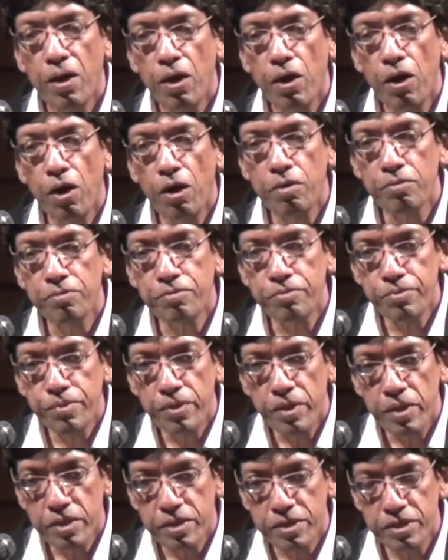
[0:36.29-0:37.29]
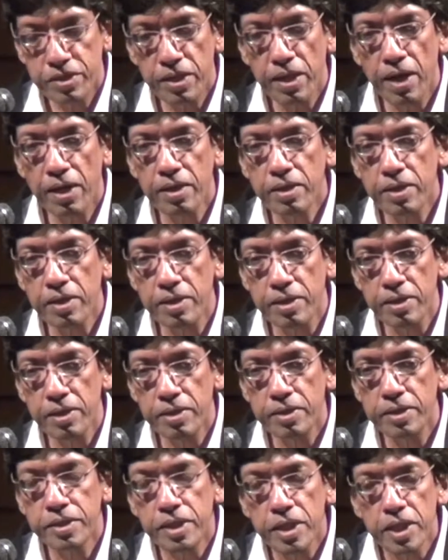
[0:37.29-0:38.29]
of Sri Lankan
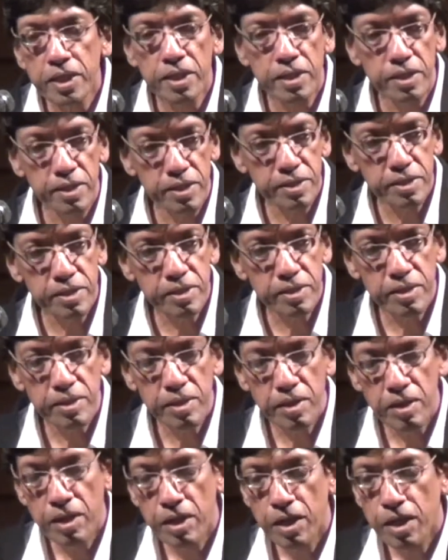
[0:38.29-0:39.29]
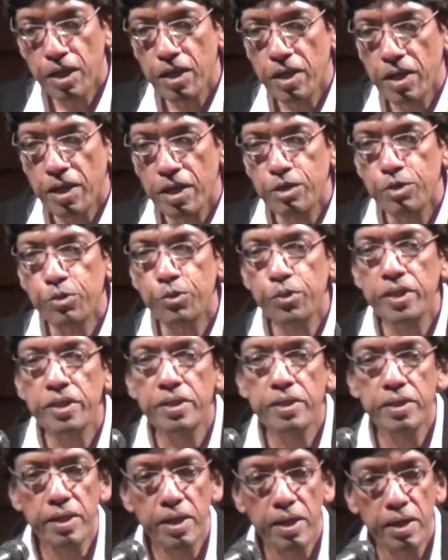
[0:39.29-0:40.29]
journalists to
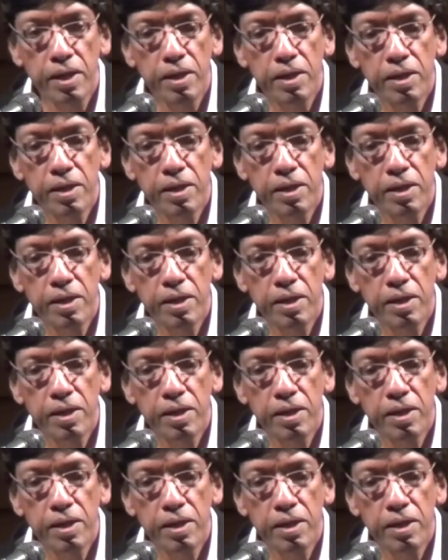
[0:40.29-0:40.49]
India.